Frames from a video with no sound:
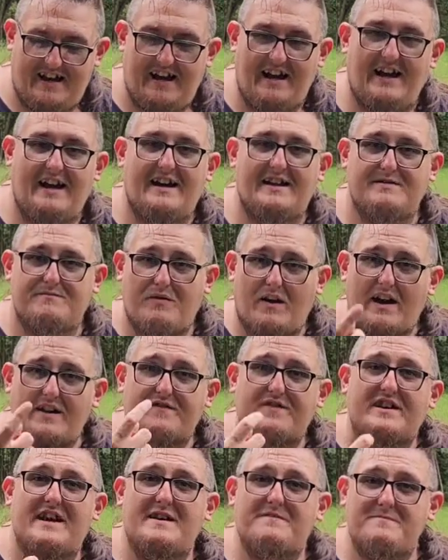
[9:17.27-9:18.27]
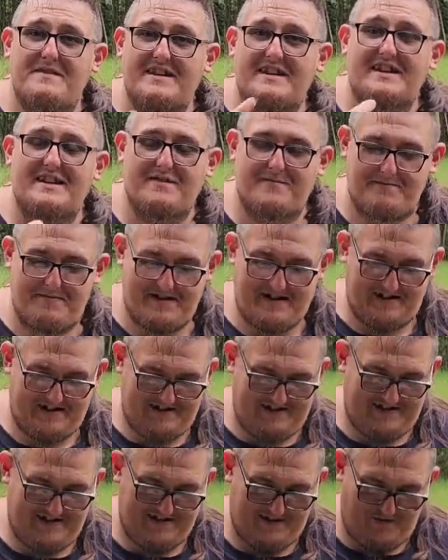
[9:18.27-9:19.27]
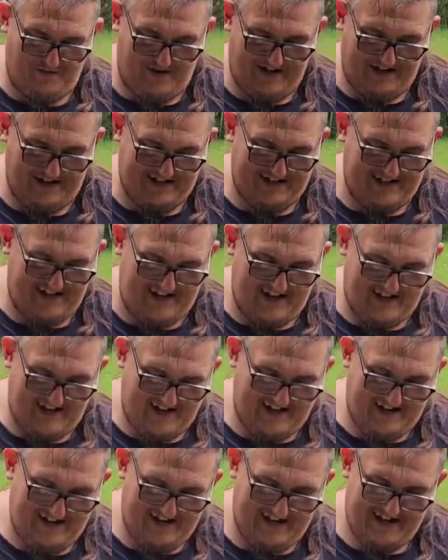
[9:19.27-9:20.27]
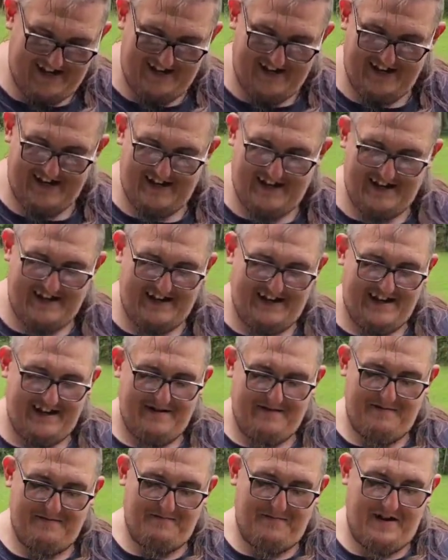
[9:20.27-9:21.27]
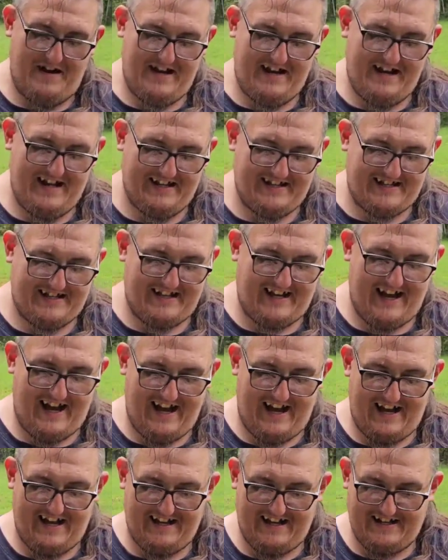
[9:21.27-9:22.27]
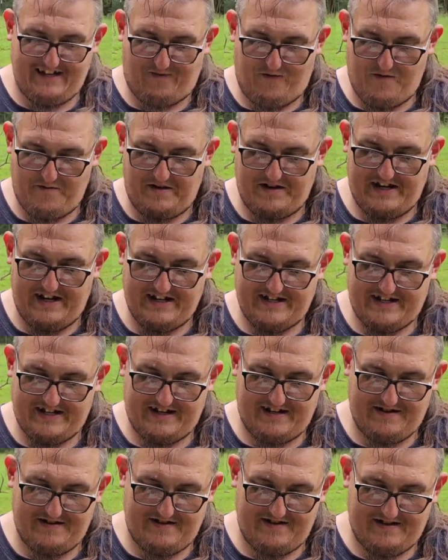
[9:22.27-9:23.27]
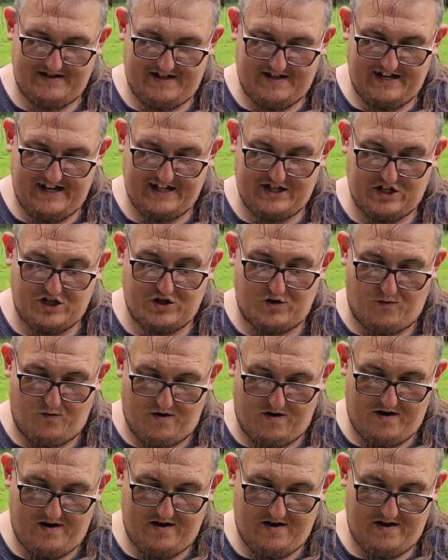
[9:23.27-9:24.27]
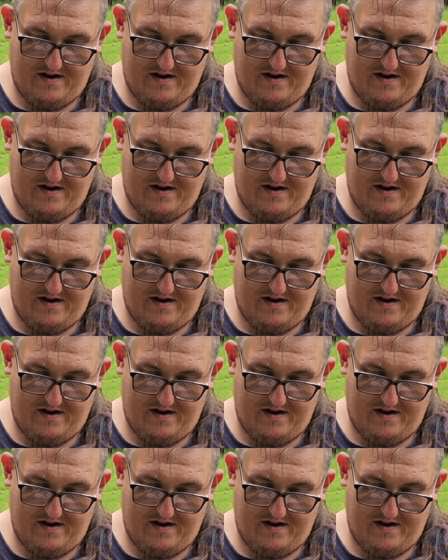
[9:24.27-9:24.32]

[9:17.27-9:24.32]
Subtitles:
You probably have to come in a little bit so we can see it. But it's from the disc store.